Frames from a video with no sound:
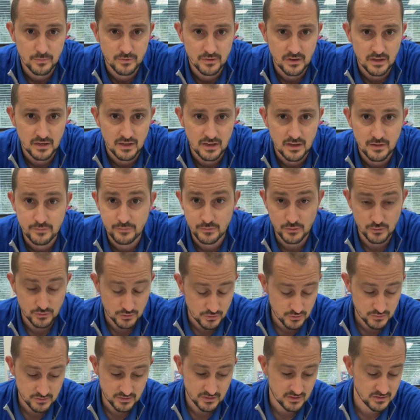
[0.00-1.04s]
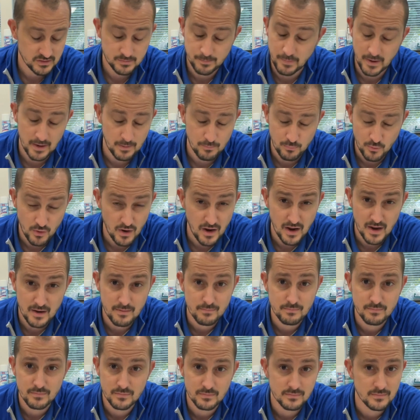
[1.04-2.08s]
and if you're using a Spike
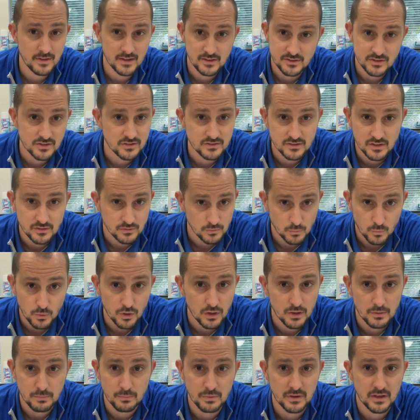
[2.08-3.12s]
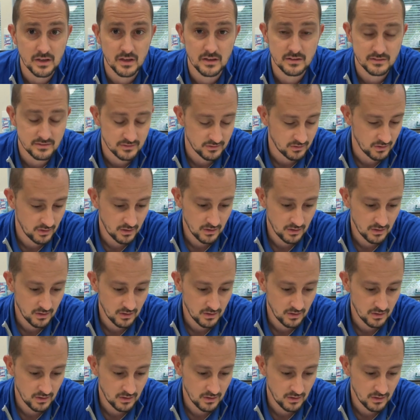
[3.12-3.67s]
Prime, that just doesn't work because